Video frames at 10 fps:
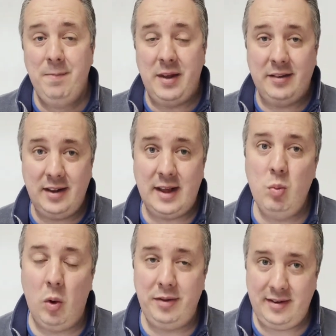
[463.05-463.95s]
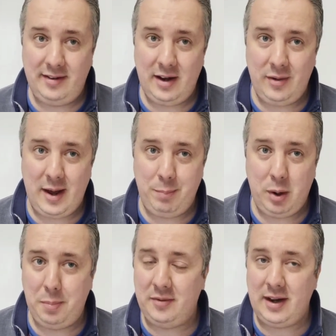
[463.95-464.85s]
And so they want to sell that
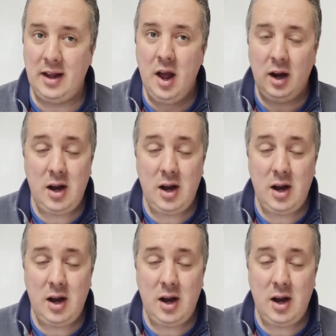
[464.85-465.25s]
property.